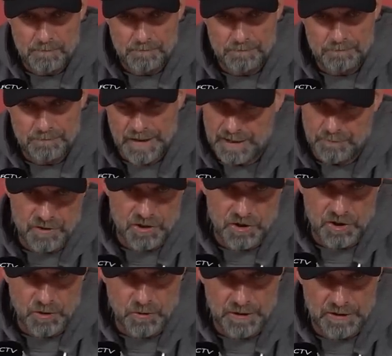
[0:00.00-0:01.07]
when I wasn't
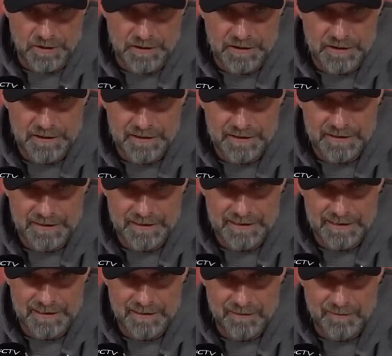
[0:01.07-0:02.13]
sure,
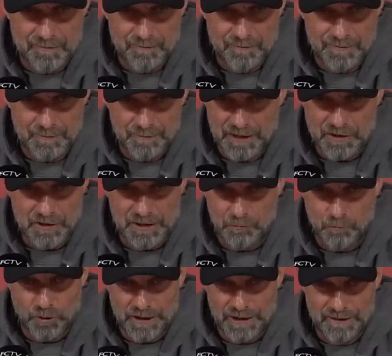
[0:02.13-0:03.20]
the manager
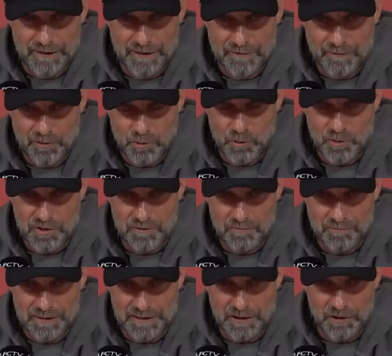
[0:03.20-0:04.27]
didn't want to lose
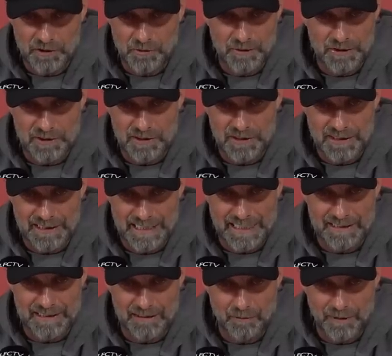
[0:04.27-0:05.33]
Matthias Junius
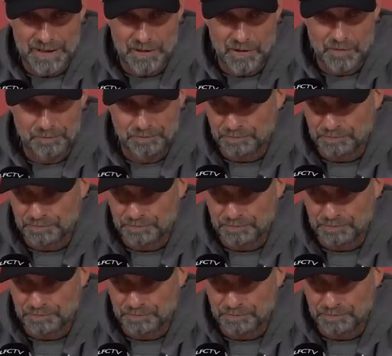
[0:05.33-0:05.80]
late in the window.